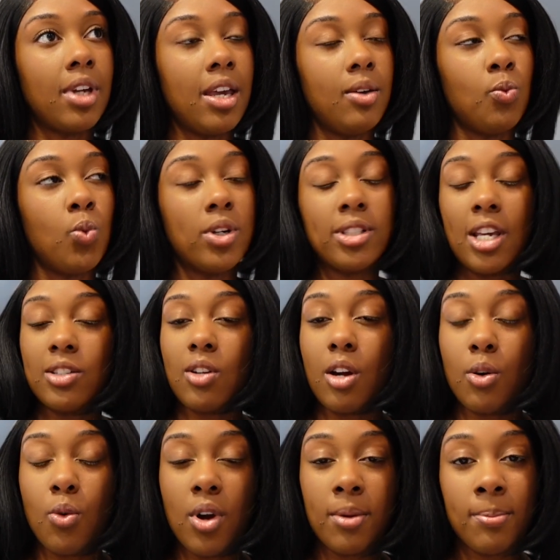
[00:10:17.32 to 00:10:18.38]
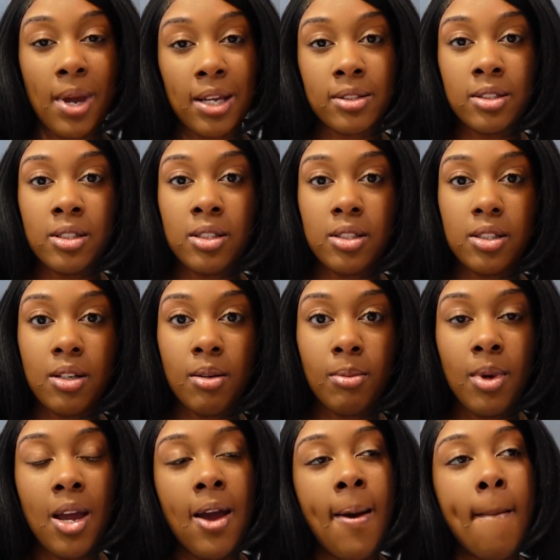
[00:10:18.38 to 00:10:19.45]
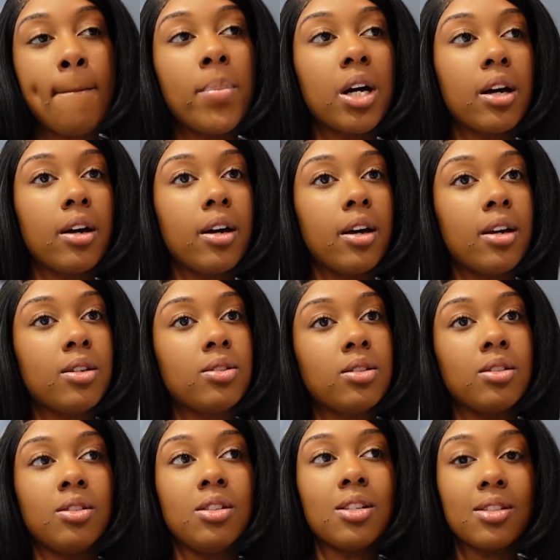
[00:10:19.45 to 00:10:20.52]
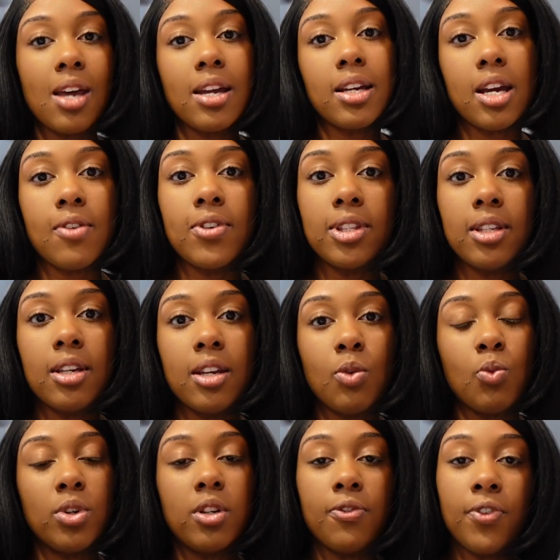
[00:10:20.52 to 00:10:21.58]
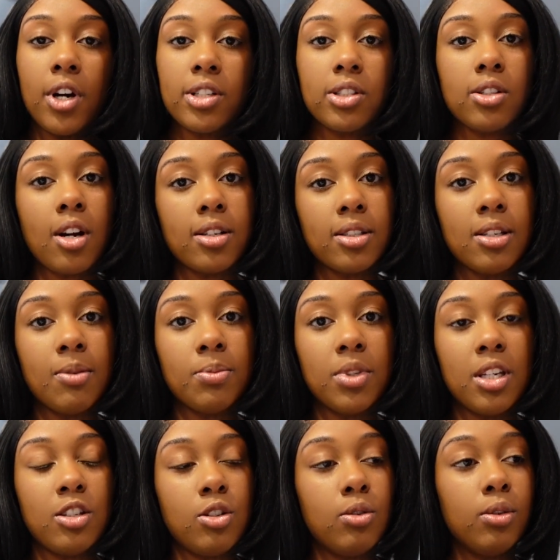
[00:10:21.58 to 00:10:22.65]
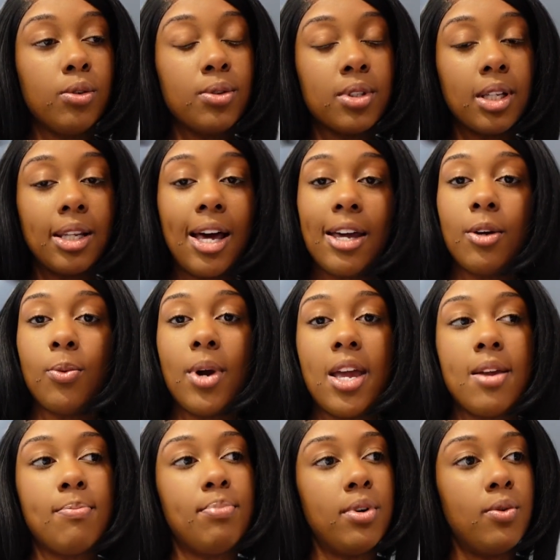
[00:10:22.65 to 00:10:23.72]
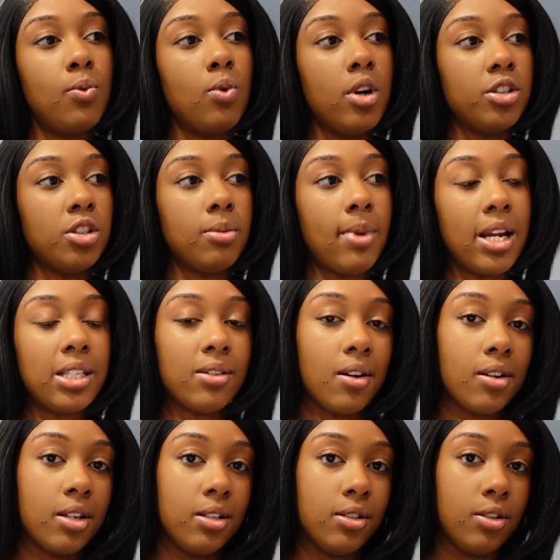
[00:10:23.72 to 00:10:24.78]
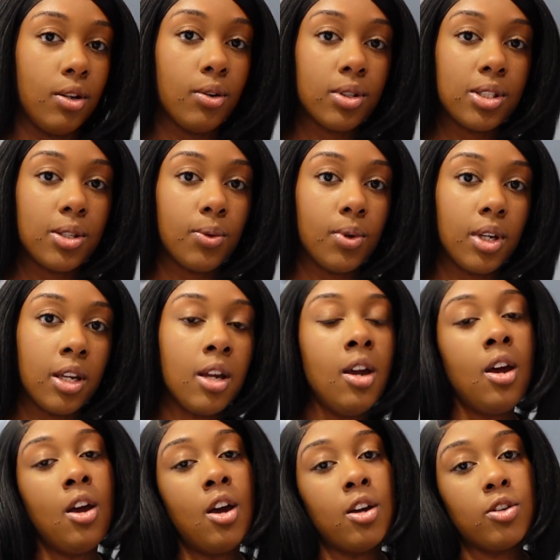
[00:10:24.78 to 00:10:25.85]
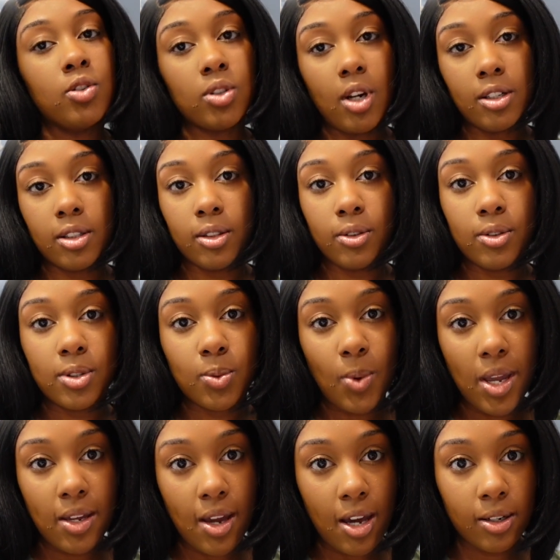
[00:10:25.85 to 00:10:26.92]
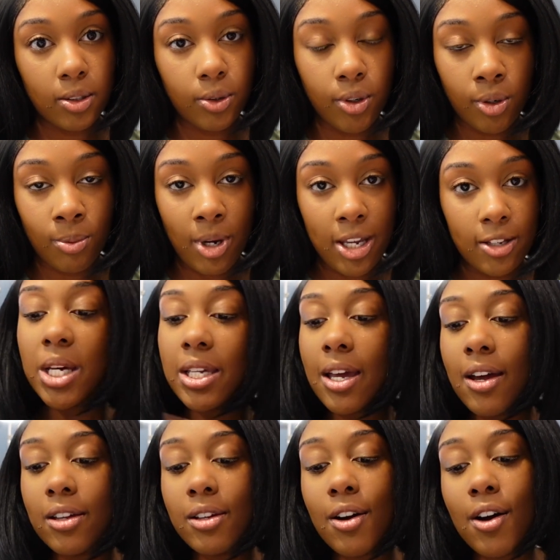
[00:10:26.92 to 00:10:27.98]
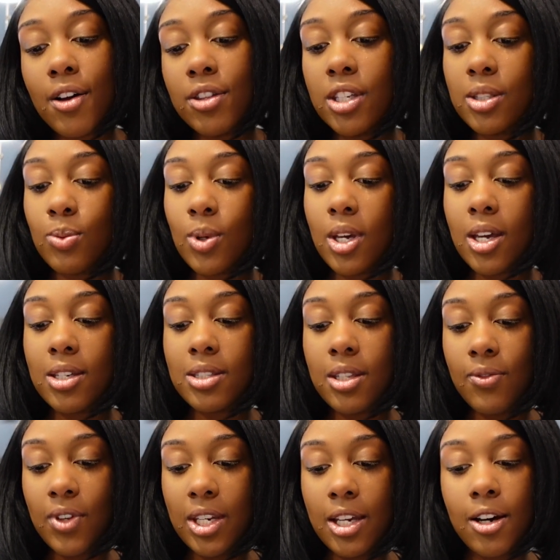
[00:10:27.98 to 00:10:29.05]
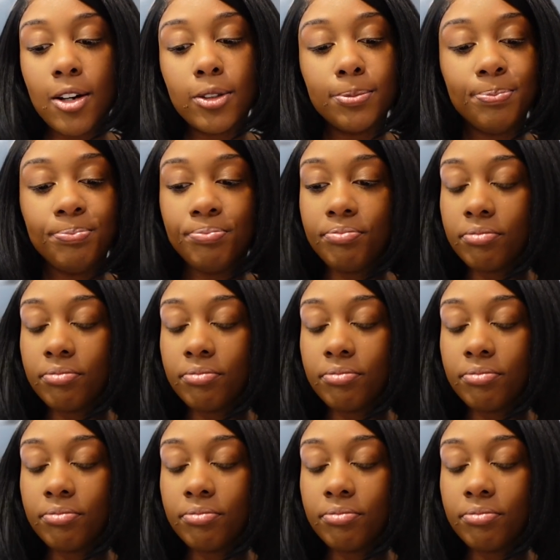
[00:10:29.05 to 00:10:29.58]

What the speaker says: once I start going back to the gym, because just like everything, when you first start something, you lose a lot of weight, but once your body starts getting used to it, you start to lose weight at a lower rate. But yeah, y'all, this was the video.